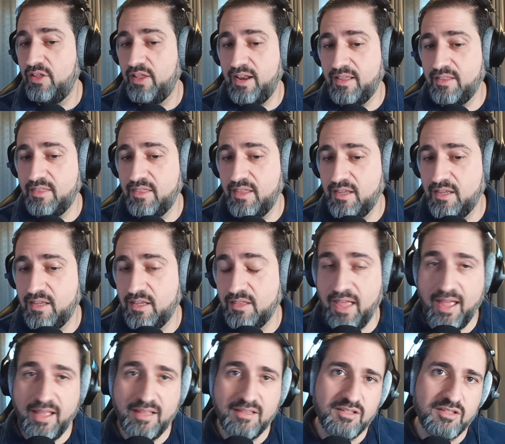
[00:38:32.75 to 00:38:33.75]
And I think
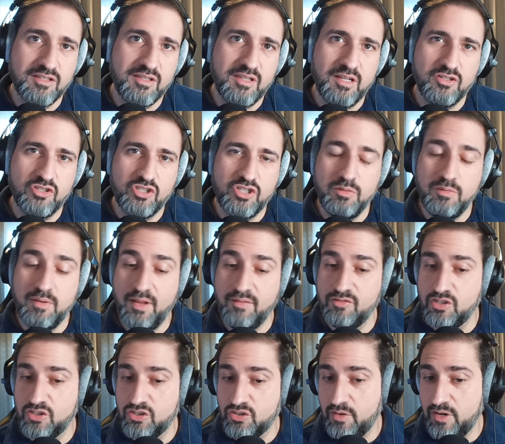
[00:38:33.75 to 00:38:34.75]
that she would
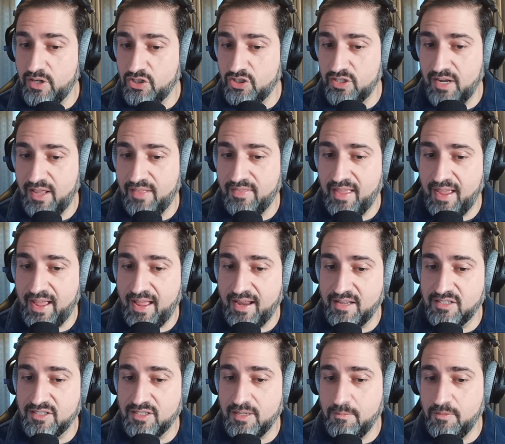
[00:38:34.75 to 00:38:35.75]
have discretion on
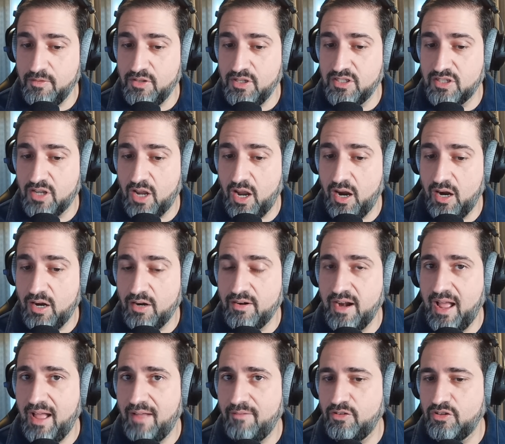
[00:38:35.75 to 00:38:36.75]
that. And some of these
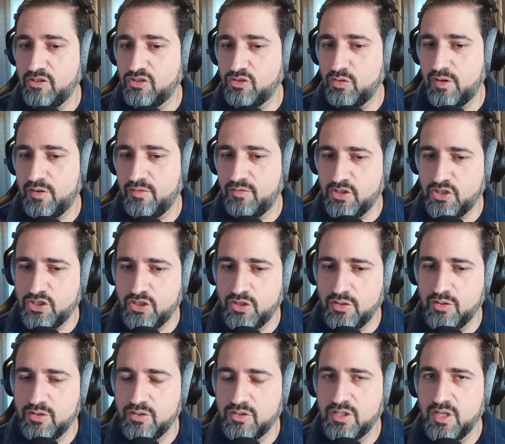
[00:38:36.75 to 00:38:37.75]
are novel sort of
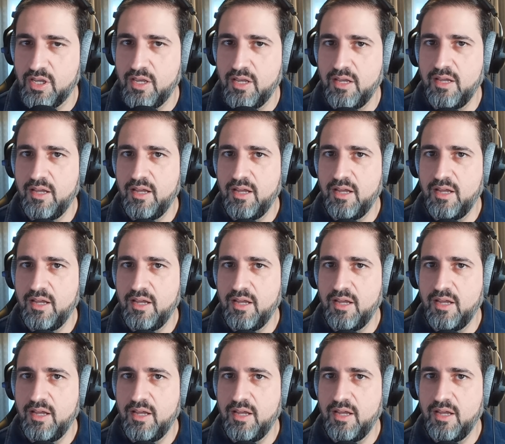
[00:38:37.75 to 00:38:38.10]
issues.